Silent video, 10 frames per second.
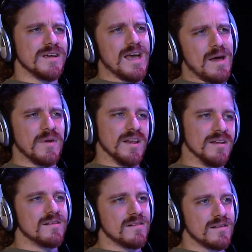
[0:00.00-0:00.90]
I
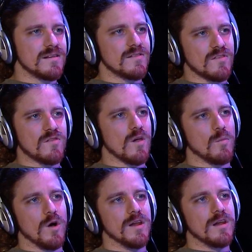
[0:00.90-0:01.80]
mean,
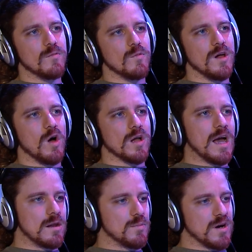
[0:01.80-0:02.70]
somewhat. We all
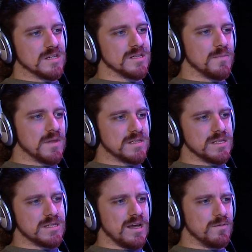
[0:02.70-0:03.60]
kind of bring something to
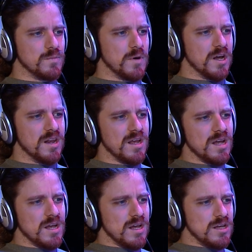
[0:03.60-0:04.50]
the table. Yeah. But,
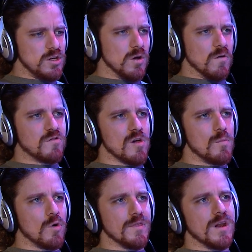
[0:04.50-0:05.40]
some
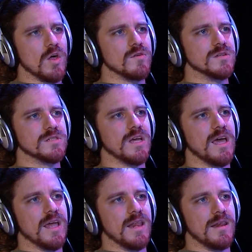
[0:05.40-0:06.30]
more than others,
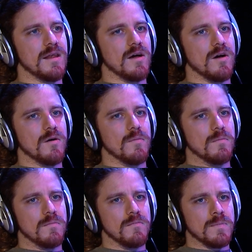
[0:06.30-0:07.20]

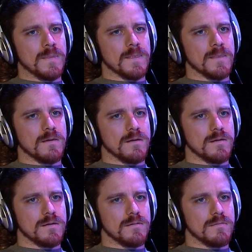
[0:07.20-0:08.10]
and
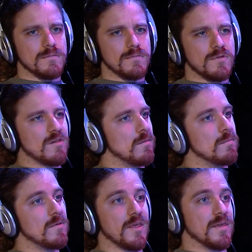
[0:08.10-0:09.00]

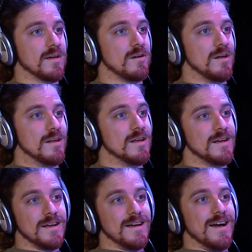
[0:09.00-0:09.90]
some nothing at all. Yeah.